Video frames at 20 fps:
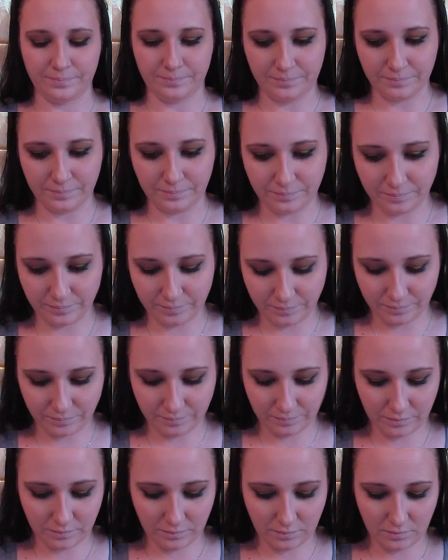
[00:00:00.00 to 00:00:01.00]

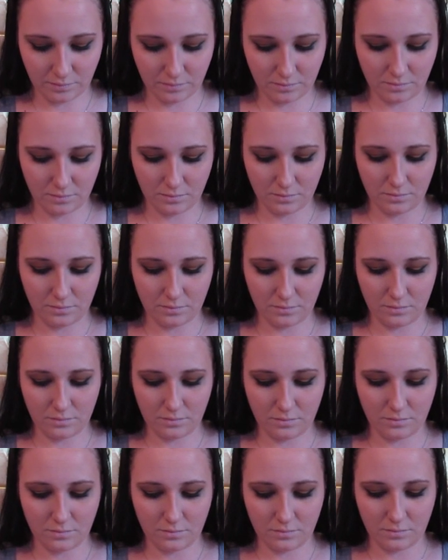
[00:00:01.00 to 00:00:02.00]

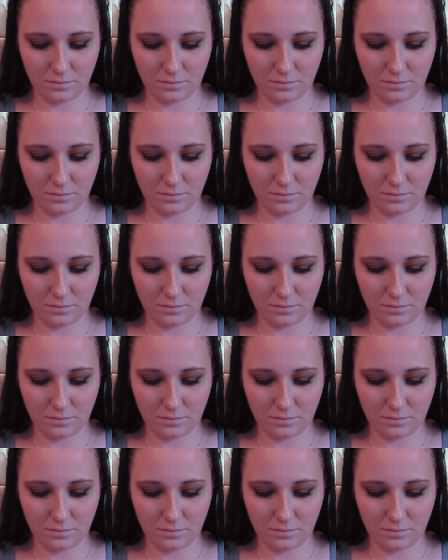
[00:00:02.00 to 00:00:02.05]
No one is speaking in this clip.